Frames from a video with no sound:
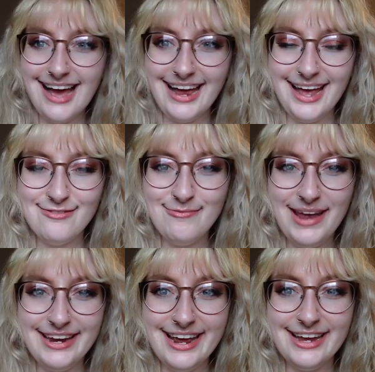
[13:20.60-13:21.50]
I have
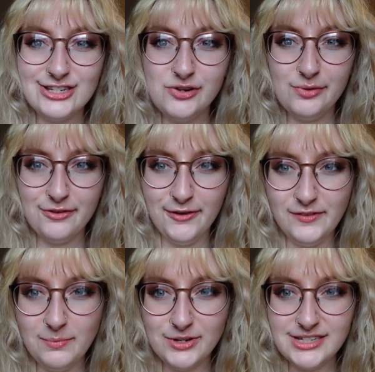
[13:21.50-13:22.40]
made it to the
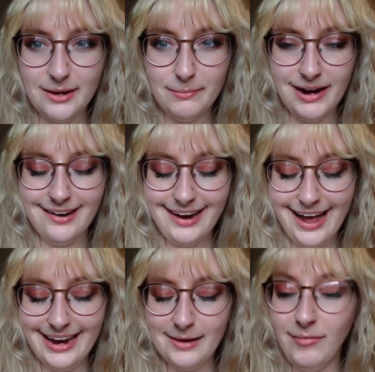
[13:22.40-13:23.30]
50% mark.
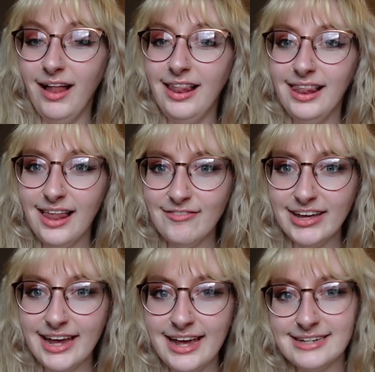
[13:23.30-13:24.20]
I am
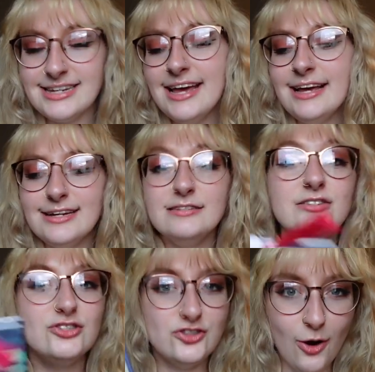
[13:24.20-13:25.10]
loving it
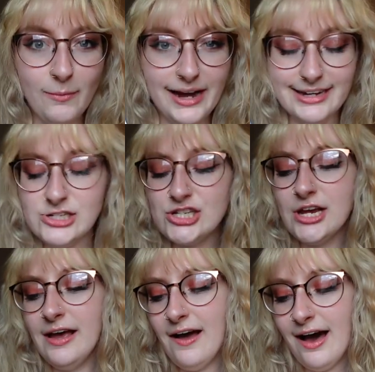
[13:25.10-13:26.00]
so much.
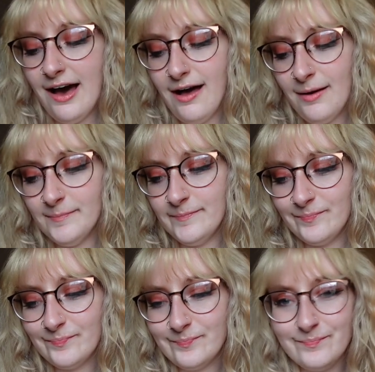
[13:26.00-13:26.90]

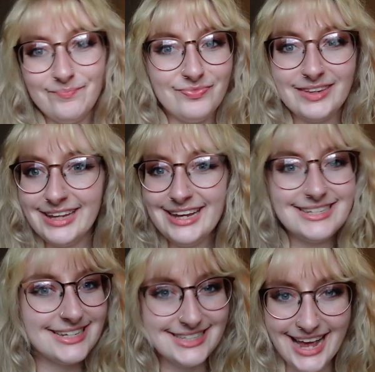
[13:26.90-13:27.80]
Um,
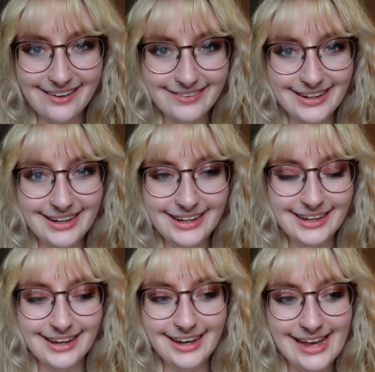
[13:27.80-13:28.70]
it's
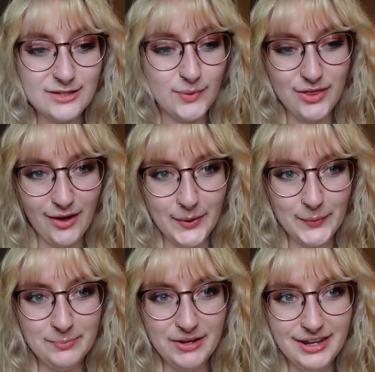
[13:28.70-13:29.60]
exactly as we thought it
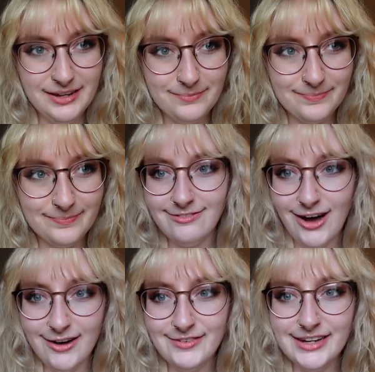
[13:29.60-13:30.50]
would be. I
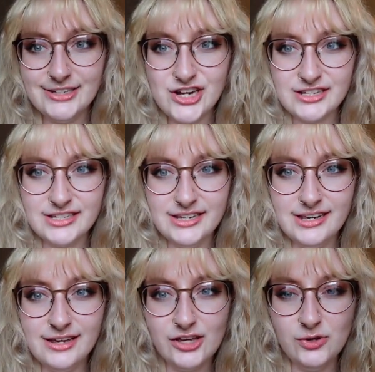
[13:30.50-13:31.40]
love
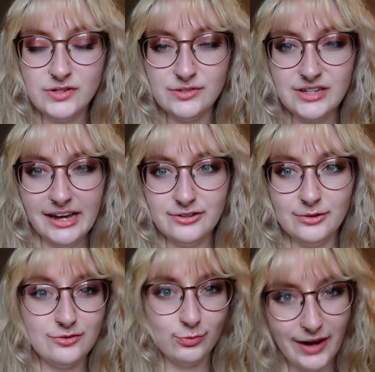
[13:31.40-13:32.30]
Jesse Q.
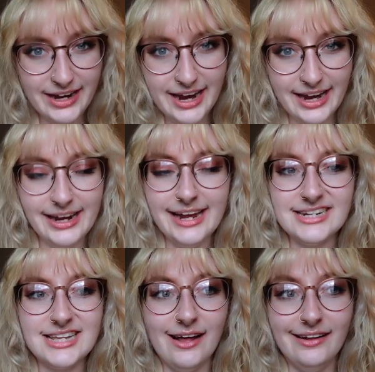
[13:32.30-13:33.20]
Sutanto's writing.
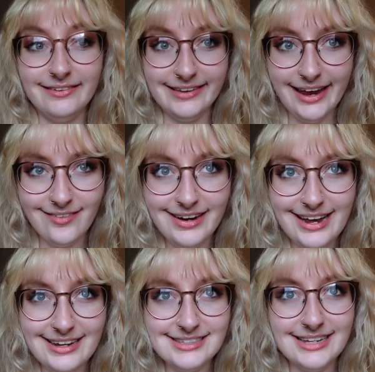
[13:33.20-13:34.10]
It's
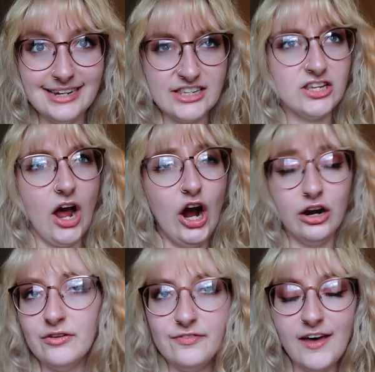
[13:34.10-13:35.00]
hilarious. It's
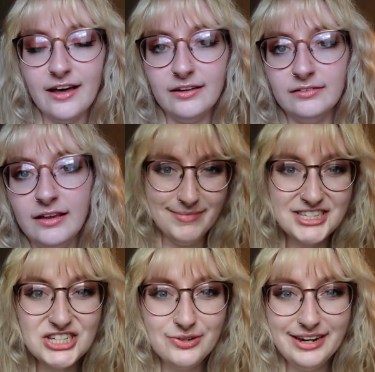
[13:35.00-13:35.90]
heartfelt.
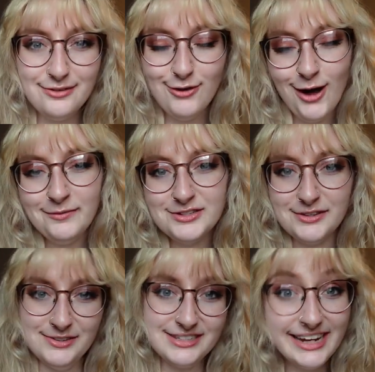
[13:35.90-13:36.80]
Mystery involved, so
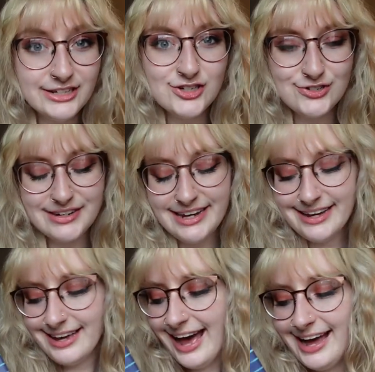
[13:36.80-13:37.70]
there's
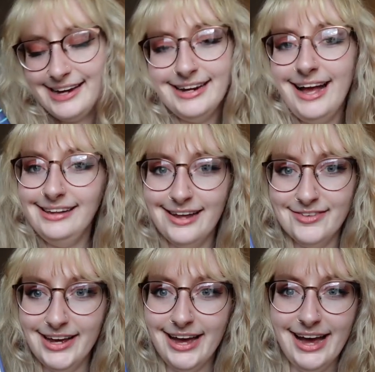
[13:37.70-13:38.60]
intrigue. I, I love
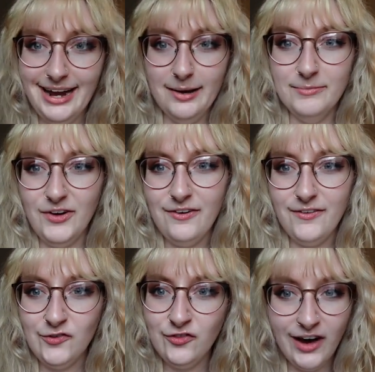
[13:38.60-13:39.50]
it. I am
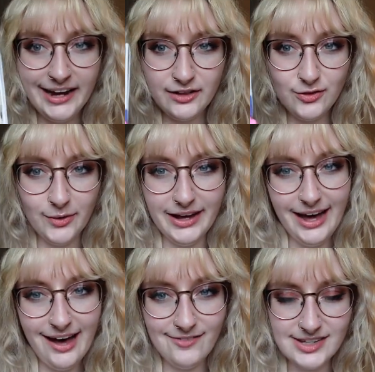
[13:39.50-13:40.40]
flying through it,
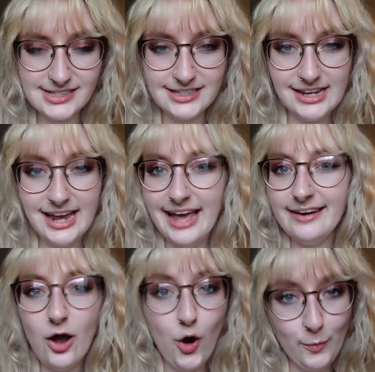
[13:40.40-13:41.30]
obviously,
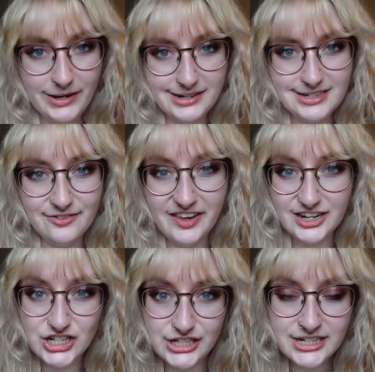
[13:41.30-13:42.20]
and hoping to
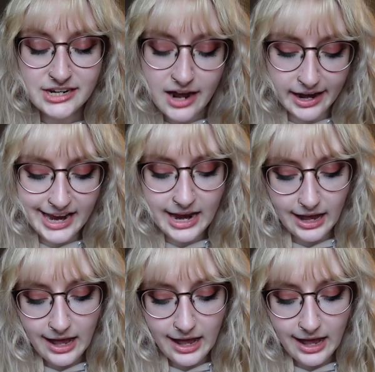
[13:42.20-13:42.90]
finish it tonight.